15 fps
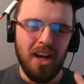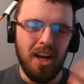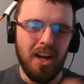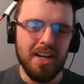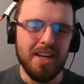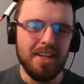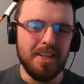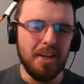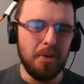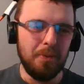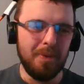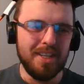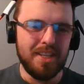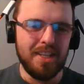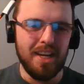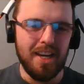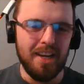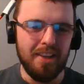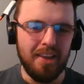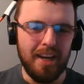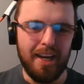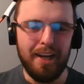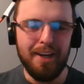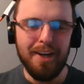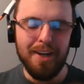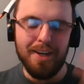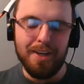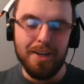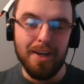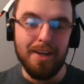All you did was say that
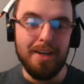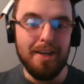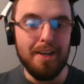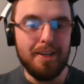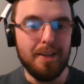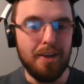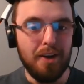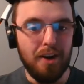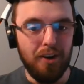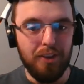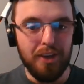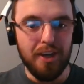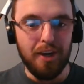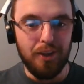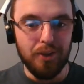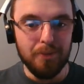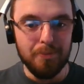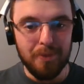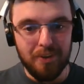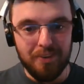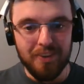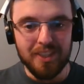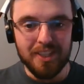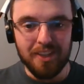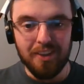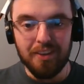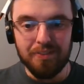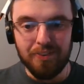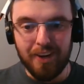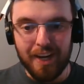you need to know the other movies in
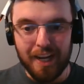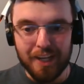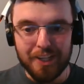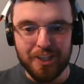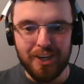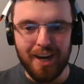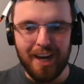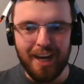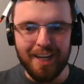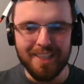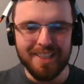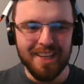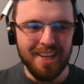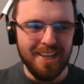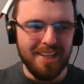the franchise.